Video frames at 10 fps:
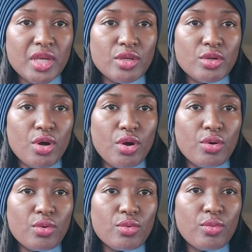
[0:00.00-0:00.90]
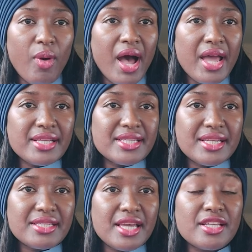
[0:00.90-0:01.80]
you know, why did
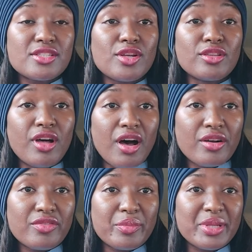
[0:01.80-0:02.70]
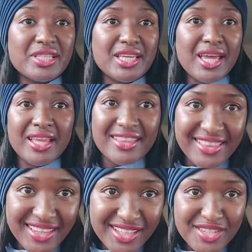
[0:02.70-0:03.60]
it take so long for me to
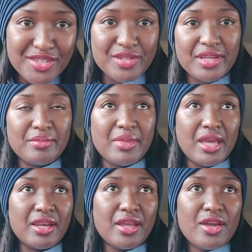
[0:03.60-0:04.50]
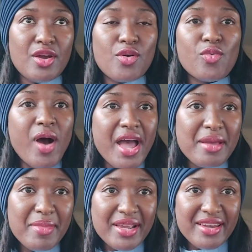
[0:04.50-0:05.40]
get this treatment? Why
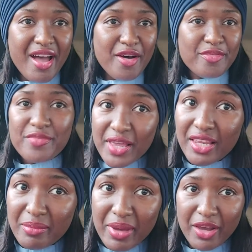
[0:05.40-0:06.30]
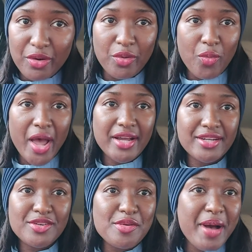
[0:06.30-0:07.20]
am I now feeling better? Why
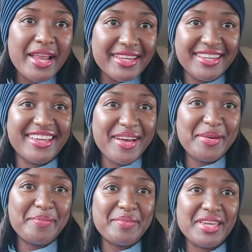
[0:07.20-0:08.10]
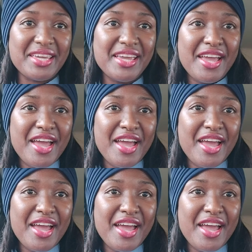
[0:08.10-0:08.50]
couldn't nobody help me?